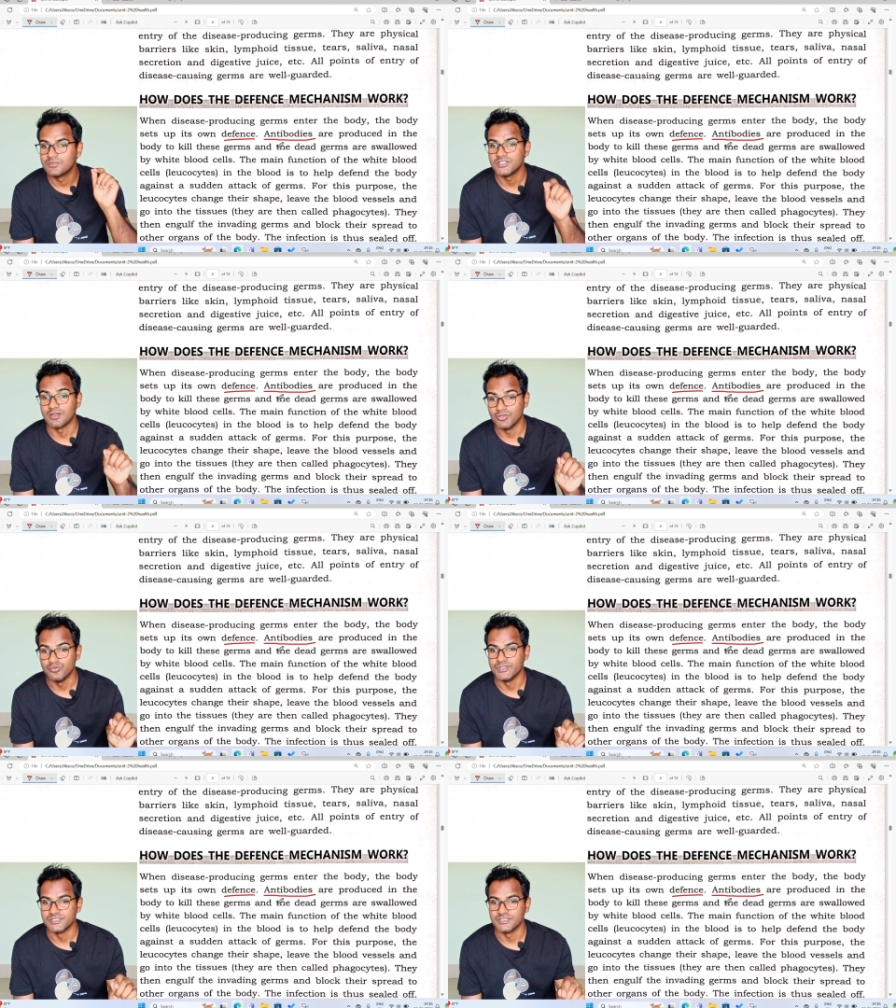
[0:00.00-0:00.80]

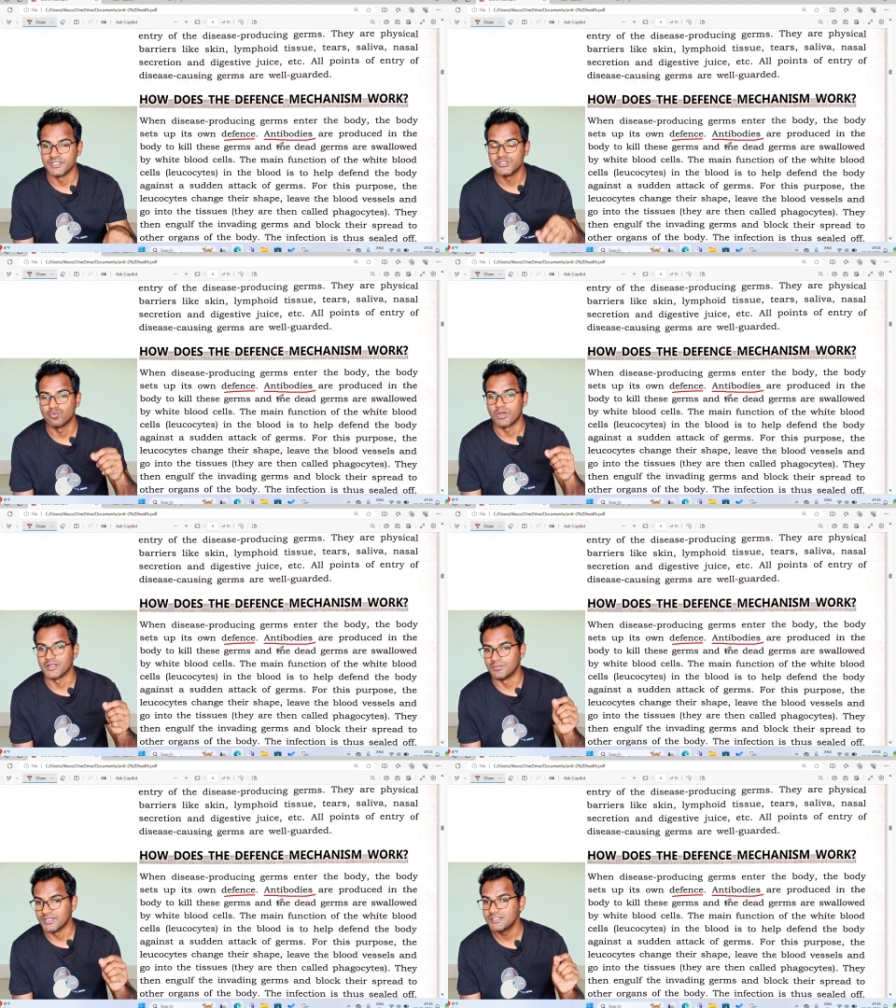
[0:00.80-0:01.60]
WBC, that is
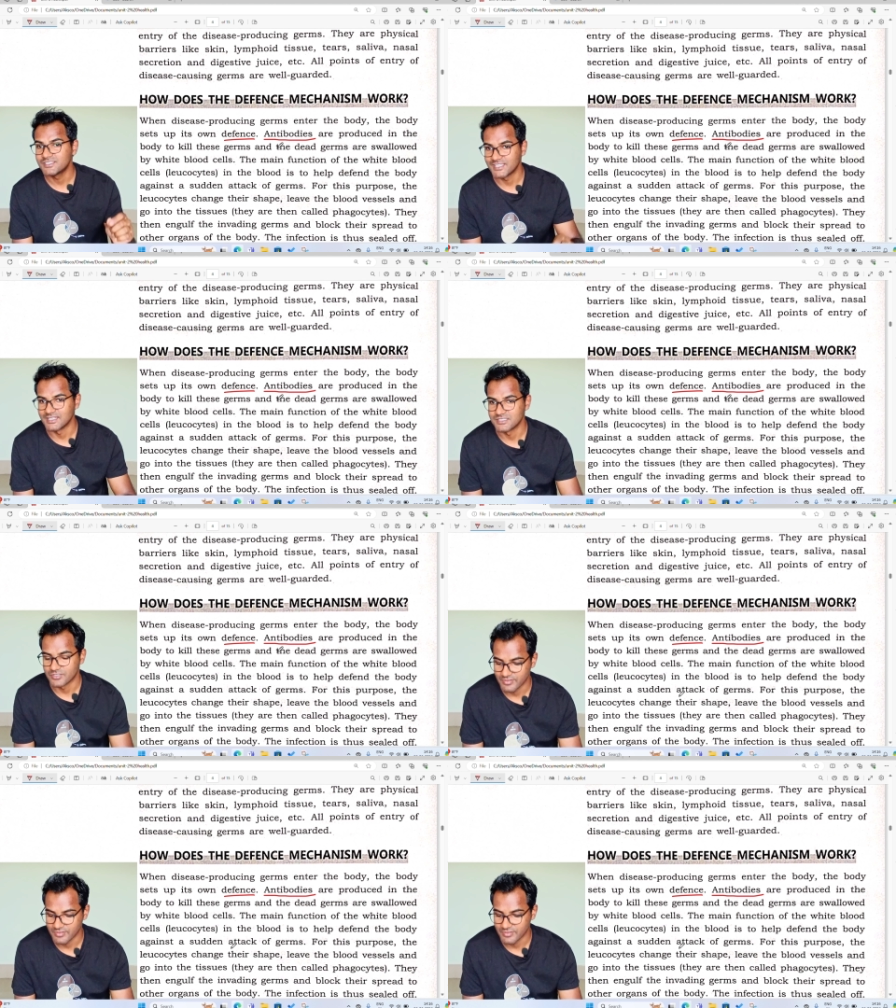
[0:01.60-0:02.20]
white blood cells.